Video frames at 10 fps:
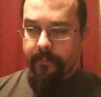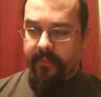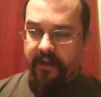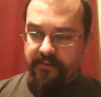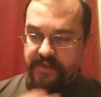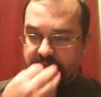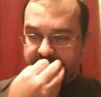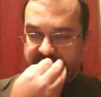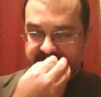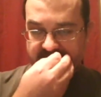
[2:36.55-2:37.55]
after some
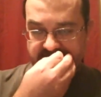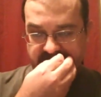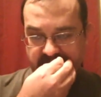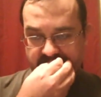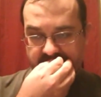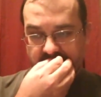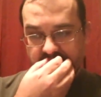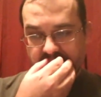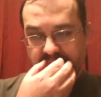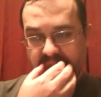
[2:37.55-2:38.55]
discussion, they
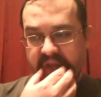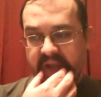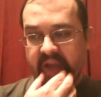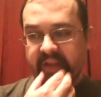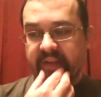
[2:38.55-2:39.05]
conclude that